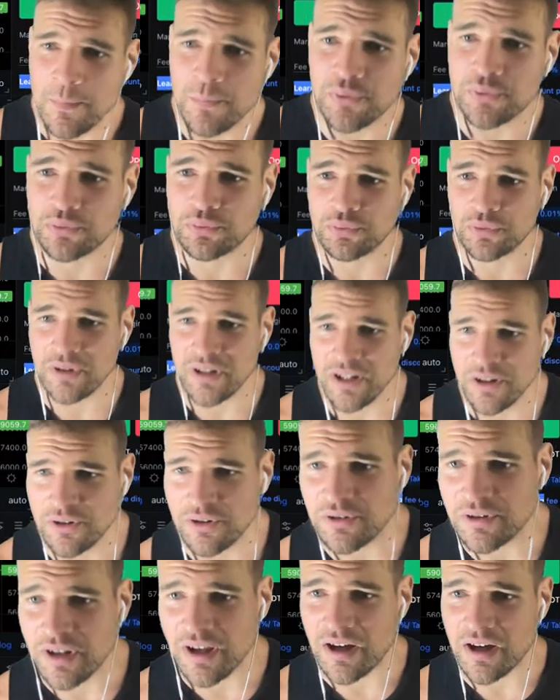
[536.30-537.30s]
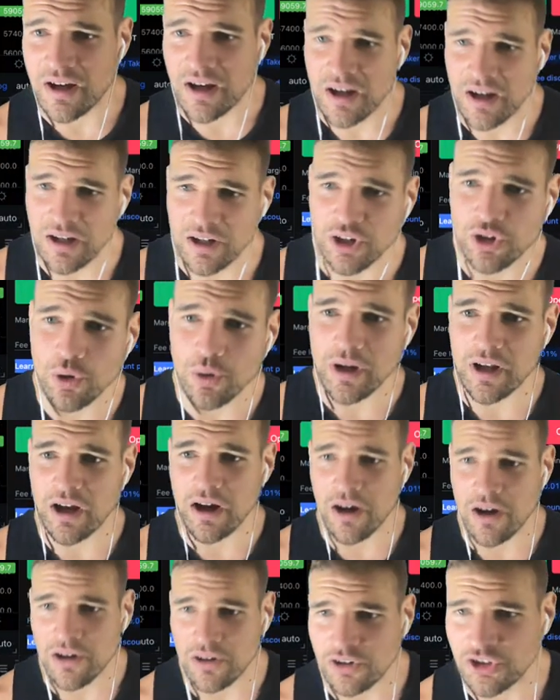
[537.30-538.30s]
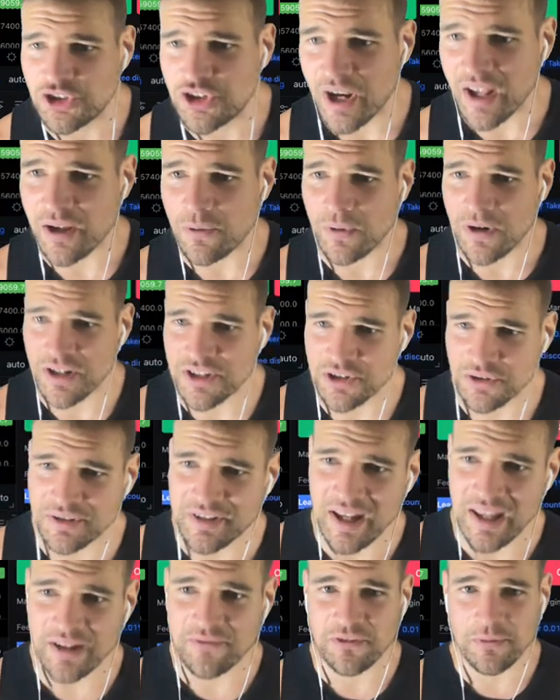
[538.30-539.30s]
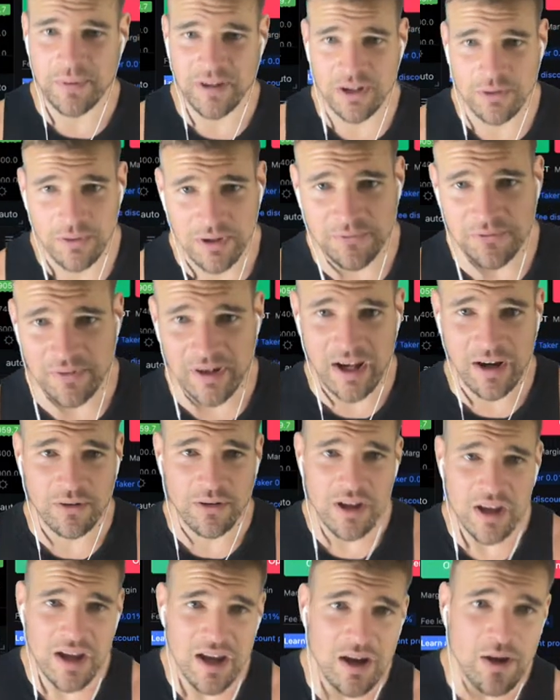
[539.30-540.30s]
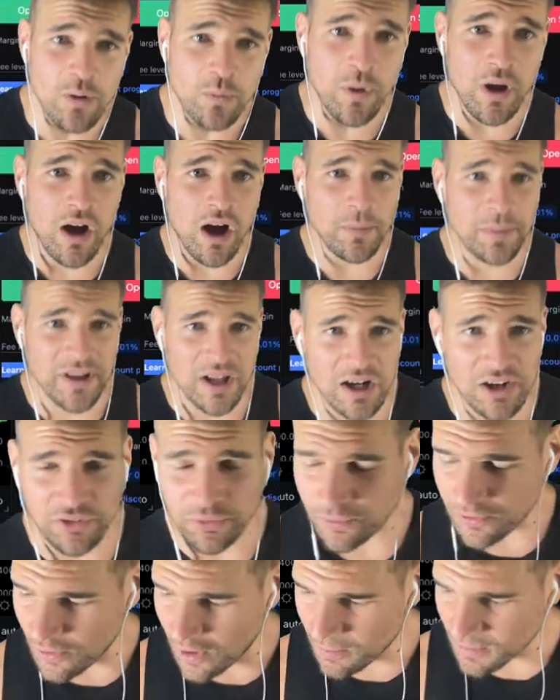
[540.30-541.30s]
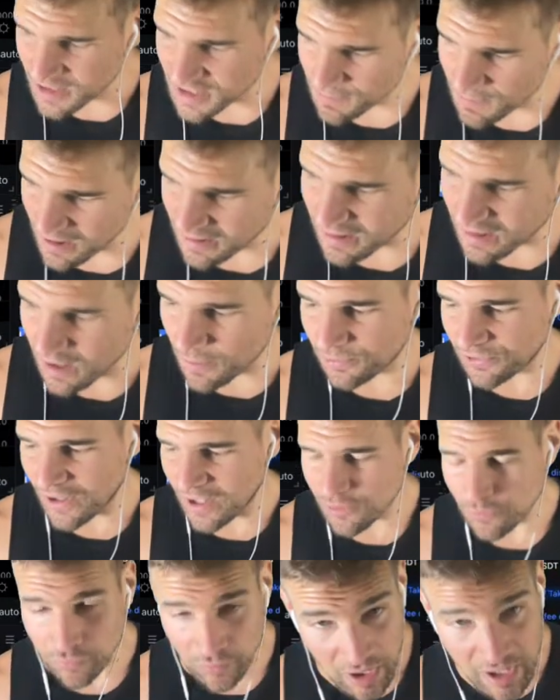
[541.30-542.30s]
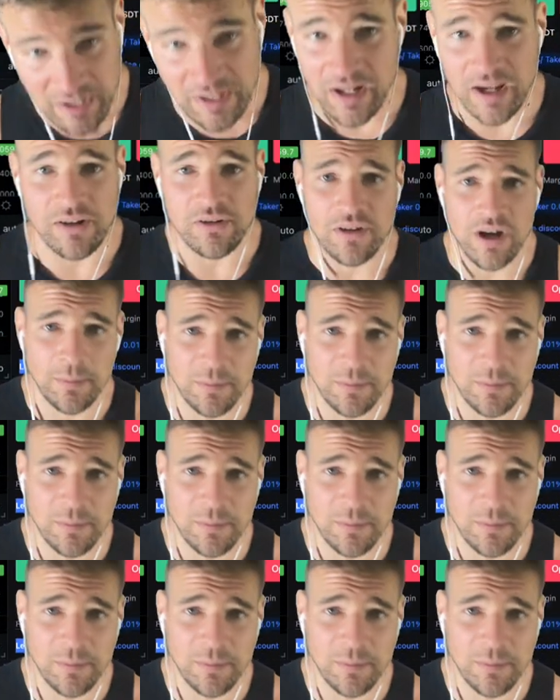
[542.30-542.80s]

Prierna Goyal. Jay, what is your take for Bitcoin for now? Well, I'll be honest with you. I'm expecting upside right now.